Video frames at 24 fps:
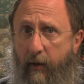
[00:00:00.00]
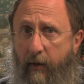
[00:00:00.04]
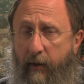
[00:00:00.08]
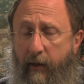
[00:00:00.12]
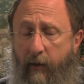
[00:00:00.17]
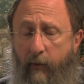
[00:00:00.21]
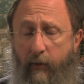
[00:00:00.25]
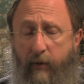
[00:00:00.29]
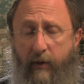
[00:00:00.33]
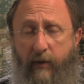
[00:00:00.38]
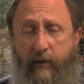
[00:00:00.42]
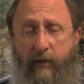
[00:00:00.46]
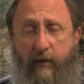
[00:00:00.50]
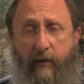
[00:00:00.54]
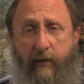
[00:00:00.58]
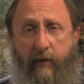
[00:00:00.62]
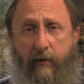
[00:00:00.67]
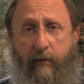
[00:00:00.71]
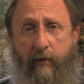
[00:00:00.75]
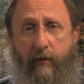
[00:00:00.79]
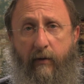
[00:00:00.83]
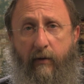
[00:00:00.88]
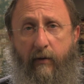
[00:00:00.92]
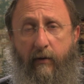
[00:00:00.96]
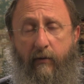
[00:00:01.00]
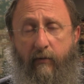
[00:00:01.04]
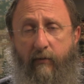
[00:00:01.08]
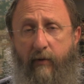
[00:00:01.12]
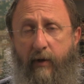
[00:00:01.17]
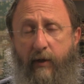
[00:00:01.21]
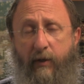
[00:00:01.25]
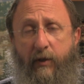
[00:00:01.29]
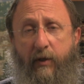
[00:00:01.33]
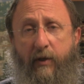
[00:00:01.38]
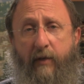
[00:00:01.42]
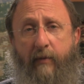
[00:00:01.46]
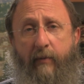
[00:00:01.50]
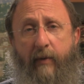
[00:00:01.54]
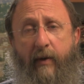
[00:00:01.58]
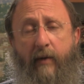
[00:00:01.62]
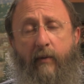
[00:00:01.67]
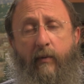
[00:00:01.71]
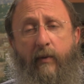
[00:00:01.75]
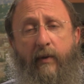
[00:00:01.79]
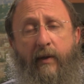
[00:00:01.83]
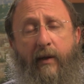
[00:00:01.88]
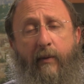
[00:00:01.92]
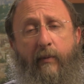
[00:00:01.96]
they were considered righteous
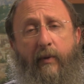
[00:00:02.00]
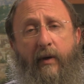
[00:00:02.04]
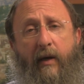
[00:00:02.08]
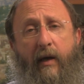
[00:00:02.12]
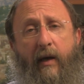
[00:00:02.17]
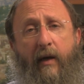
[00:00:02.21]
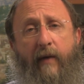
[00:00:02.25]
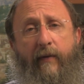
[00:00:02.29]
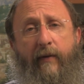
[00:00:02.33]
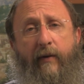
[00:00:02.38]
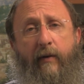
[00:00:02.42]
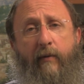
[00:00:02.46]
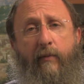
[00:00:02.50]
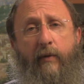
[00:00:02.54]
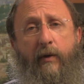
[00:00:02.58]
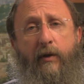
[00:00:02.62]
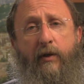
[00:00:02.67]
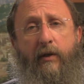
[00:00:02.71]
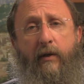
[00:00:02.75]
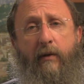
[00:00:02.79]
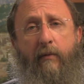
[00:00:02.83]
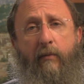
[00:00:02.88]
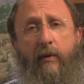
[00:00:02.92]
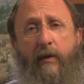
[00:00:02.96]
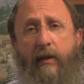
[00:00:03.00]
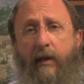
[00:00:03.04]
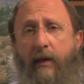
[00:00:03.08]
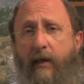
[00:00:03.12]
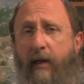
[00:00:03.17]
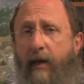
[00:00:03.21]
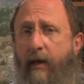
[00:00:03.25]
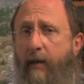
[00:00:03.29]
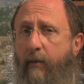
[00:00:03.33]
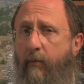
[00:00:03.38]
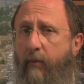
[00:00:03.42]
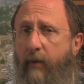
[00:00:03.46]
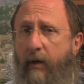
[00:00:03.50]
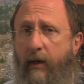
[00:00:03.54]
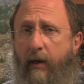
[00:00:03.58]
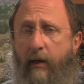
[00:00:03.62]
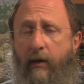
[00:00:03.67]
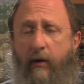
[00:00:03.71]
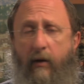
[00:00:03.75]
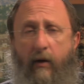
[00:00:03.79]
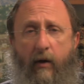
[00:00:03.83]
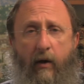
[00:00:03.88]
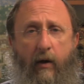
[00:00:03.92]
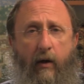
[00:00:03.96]
men when they began their mission, but they came
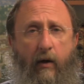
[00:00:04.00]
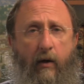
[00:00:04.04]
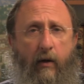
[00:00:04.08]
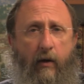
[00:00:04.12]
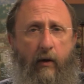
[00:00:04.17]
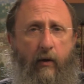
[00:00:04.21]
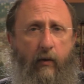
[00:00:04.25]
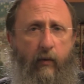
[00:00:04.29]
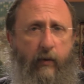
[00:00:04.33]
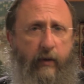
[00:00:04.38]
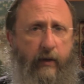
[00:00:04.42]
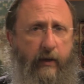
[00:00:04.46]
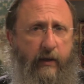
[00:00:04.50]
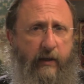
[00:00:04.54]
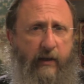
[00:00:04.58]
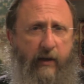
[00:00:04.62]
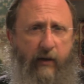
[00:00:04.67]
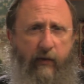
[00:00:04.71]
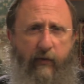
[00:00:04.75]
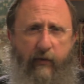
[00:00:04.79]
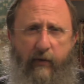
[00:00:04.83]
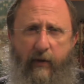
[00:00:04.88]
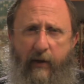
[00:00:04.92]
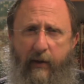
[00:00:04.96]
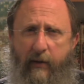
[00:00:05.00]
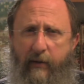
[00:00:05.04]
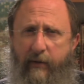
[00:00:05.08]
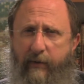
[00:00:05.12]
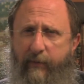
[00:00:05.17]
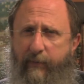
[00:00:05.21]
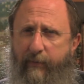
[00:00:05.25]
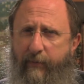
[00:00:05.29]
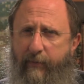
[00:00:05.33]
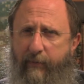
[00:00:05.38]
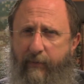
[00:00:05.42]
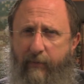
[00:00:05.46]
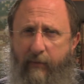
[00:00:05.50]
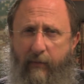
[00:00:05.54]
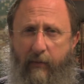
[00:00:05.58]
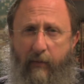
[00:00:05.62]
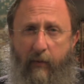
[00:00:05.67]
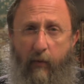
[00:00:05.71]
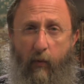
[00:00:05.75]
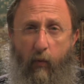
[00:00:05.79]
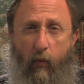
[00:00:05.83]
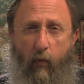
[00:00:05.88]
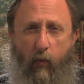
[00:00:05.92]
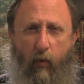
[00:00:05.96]
back with a definite
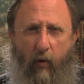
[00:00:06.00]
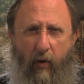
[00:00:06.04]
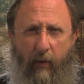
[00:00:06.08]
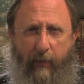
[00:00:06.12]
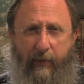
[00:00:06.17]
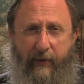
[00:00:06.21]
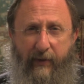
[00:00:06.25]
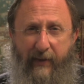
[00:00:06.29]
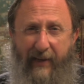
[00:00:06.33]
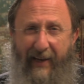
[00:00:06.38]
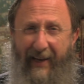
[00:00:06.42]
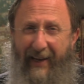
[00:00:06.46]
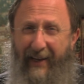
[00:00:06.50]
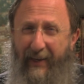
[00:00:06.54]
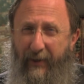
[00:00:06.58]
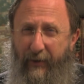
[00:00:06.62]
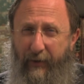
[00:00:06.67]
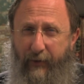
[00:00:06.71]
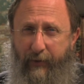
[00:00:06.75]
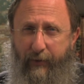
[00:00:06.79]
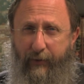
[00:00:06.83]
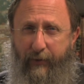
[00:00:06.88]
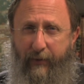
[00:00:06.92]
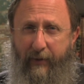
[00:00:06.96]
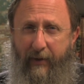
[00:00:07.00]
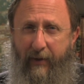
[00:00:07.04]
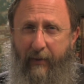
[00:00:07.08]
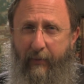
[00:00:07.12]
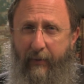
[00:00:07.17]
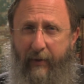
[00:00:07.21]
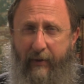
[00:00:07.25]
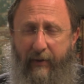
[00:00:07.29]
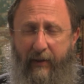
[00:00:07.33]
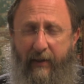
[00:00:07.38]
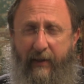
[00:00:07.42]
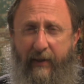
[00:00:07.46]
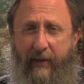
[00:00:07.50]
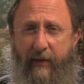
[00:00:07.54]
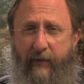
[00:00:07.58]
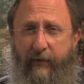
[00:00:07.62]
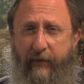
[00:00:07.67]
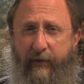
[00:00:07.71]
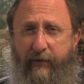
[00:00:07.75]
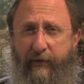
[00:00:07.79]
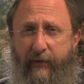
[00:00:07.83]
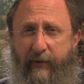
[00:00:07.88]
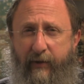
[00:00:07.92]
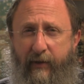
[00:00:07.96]
warped attitude about the land of
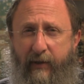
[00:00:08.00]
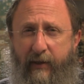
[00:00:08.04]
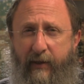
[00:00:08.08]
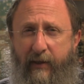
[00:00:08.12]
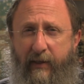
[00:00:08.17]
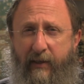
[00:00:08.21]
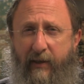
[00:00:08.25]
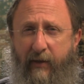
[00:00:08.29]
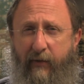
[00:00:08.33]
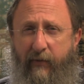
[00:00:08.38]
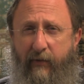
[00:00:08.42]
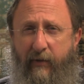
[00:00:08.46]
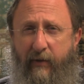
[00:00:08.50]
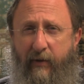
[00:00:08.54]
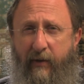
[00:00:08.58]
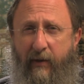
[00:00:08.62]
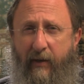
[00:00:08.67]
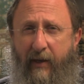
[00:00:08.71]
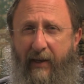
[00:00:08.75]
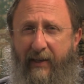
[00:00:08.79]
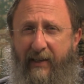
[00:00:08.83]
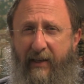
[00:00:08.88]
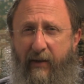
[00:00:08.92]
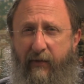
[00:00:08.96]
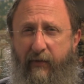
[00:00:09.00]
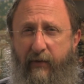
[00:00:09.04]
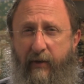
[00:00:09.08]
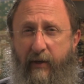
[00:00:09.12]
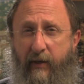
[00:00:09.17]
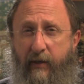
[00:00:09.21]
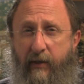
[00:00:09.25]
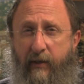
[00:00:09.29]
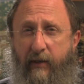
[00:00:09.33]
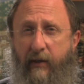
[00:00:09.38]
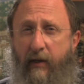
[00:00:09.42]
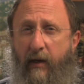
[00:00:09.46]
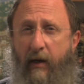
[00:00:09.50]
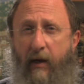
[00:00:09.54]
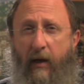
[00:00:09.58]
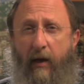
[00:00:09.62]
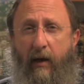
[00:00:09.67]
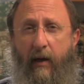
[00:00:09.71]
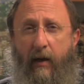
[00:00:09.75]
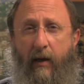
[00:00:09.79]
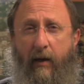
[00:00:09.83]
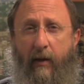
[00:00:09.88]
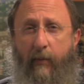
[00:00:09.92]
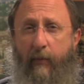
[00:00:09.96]
Israel and a, defin a definite,
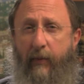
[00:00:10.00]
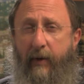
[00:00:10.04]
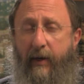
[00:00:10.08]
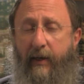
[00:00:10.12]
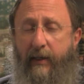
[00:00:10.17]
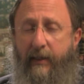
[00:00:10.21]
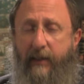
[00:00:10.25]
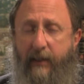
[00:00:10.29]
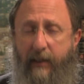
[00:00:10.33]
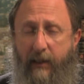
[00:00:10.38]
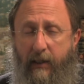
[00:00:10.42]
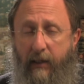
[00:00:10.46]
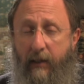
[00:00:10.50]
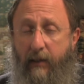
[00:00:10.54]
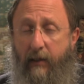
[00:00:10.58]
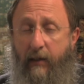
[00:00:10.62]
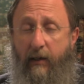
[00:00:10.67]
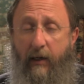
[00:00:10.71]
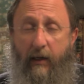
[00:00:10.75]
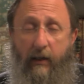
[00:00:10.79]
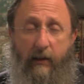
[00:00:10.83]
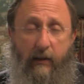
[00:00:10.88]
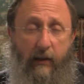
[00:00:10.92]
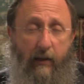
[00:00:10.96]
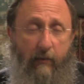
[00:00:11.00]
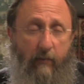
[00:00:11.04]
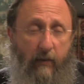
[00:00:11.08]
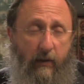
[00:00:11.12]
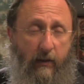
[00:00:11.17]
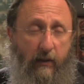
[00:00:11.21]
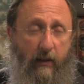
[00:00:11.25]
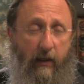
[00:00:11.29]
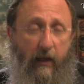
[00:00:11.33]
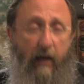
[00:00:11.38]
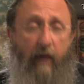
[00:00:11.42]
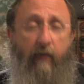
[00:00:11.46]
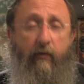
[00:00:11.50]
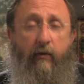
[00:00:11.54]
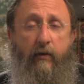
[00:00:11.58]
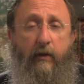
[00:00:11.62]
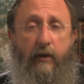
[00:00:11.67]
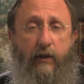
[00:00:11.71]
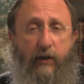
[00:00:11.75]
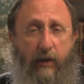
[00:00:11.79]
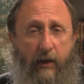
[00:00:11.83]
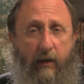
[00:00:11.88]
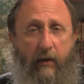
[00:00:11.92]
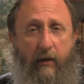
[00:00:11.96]
may I say, yes, I must, evil
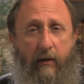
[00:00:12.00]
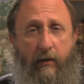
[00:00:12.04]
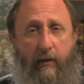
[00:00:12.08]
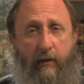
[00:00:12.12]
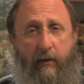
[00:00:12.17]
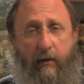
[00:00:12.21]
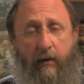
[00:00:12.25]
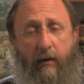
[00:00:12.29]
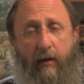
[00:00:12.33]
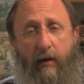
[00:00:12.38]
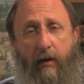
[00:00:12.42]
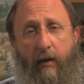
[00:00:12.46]
agenda